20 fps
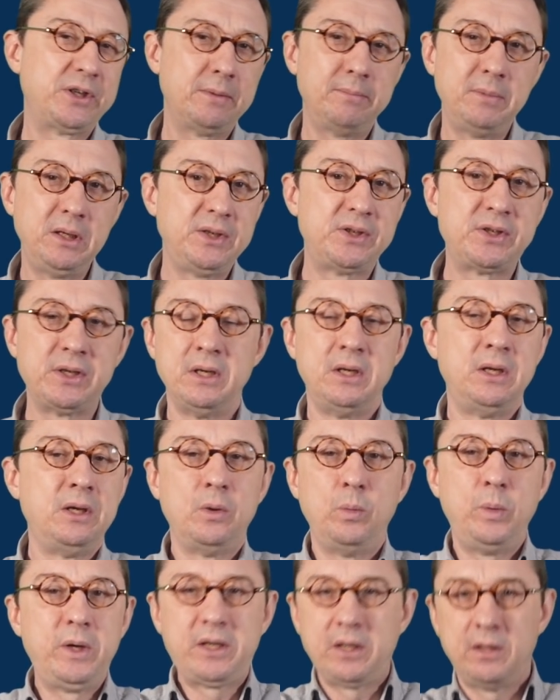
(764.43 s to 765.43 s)
It means
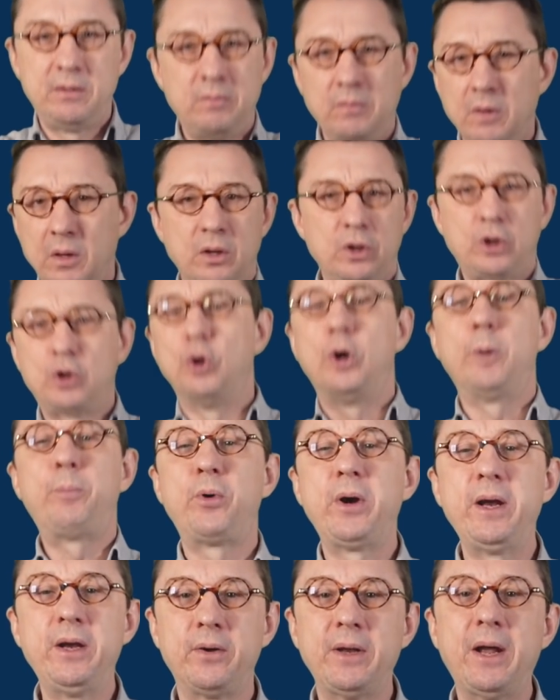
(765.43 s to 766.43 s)
we can
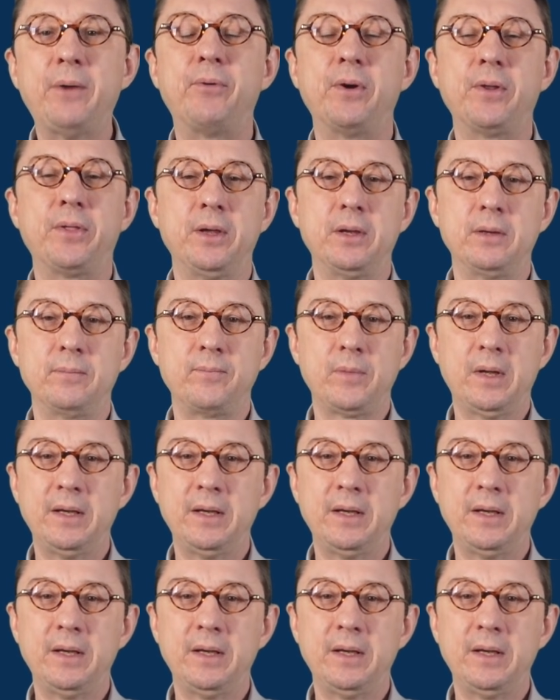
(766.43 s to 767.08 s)
cooperate on everything.